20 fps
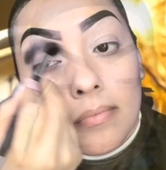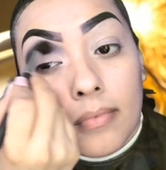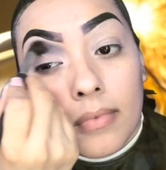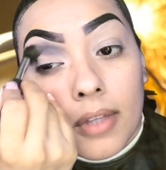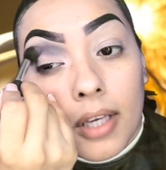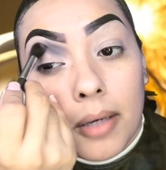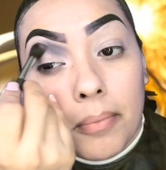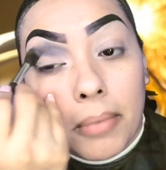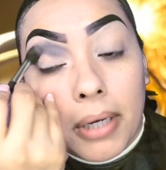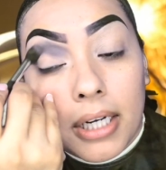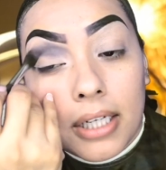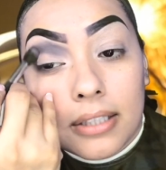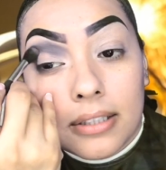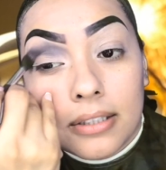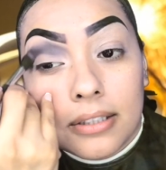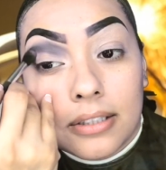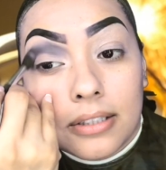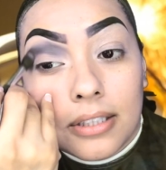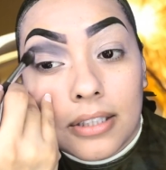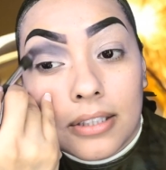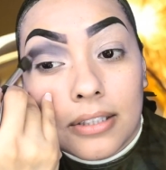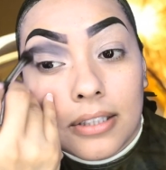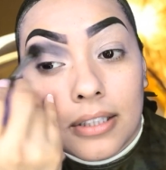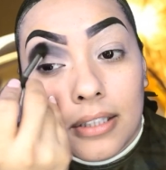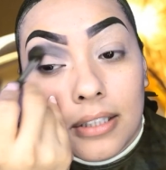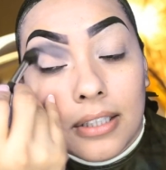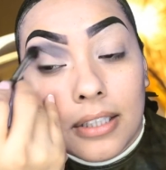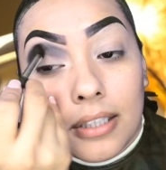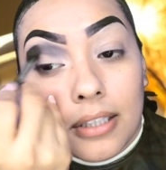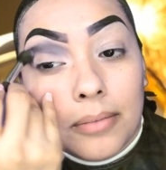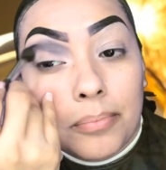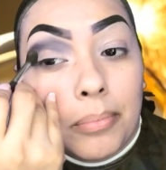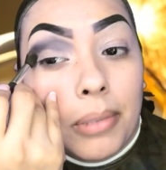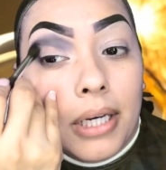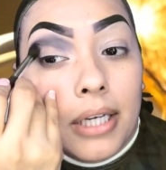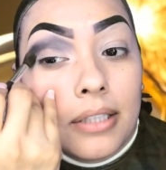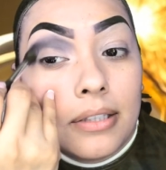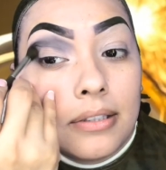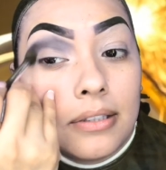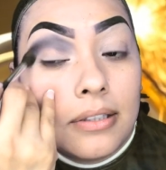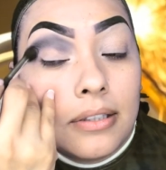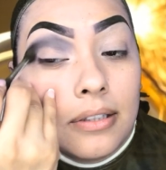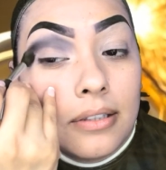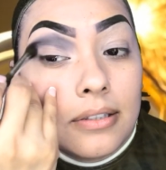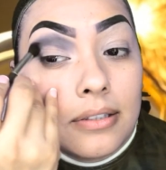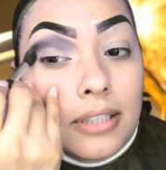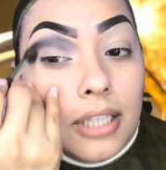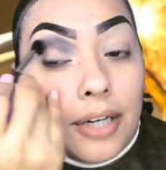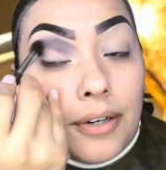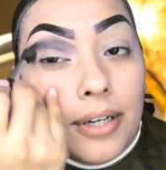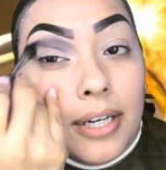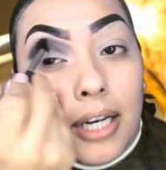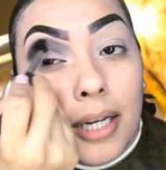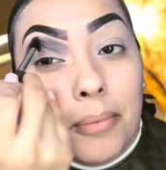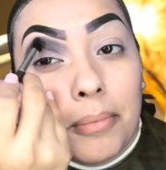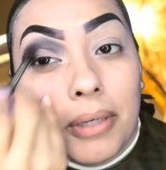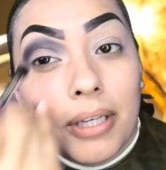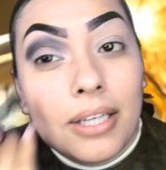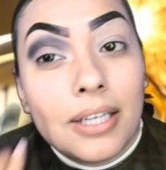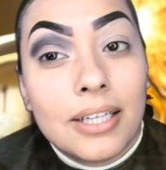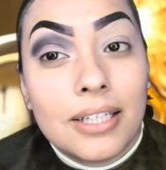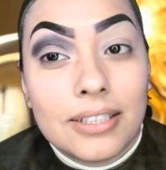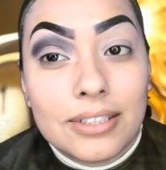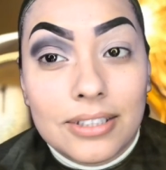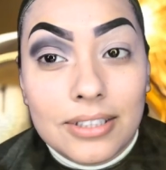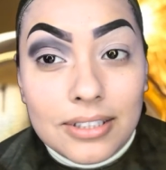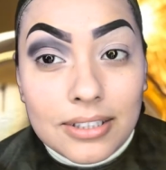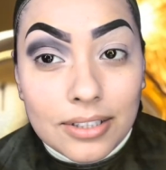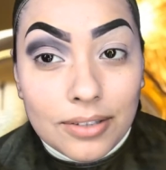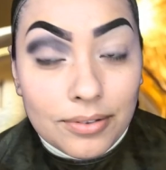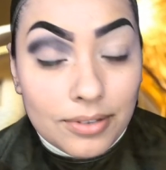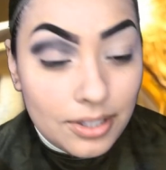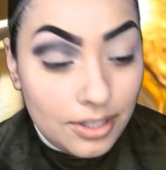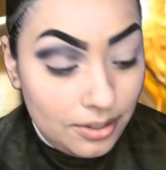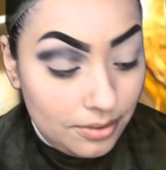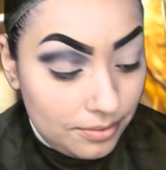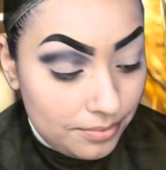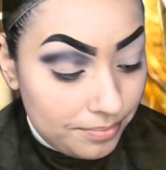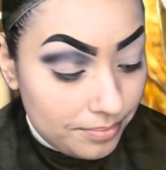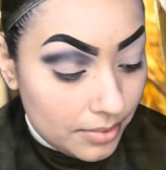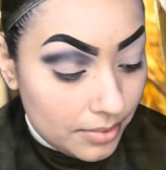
my niece is just in the bed staring at me. She's so cute.